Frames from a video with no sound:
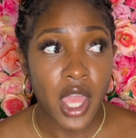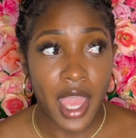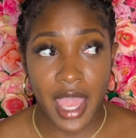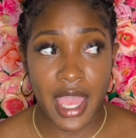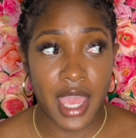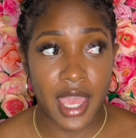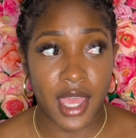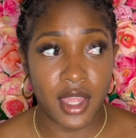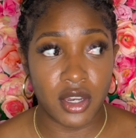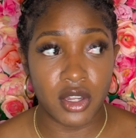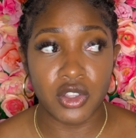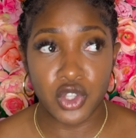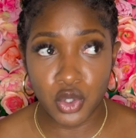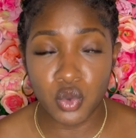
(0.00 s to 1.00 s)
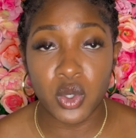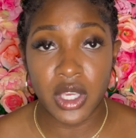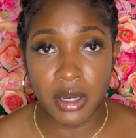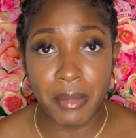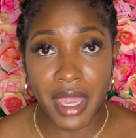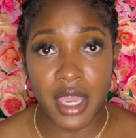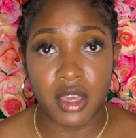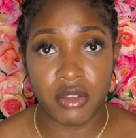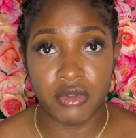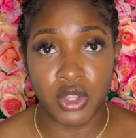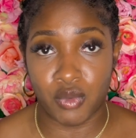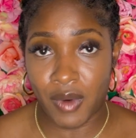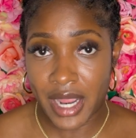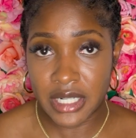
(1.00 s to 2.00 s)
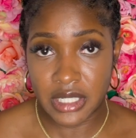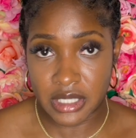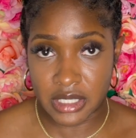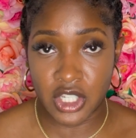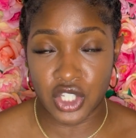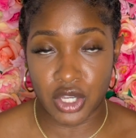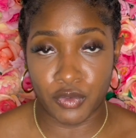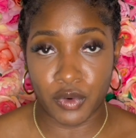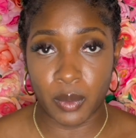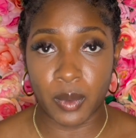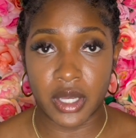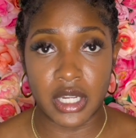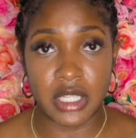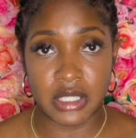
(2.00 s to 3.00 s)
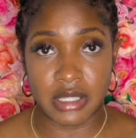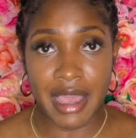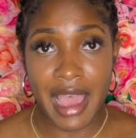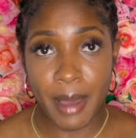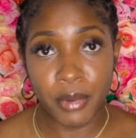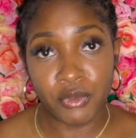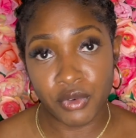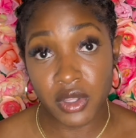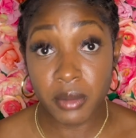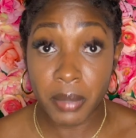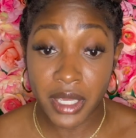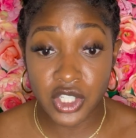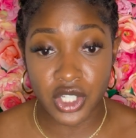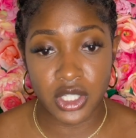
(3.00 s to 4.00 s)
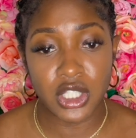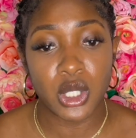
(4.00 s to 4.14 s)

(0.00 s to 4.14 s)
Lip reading: and you can make the right decision for what needs to happen for the patient.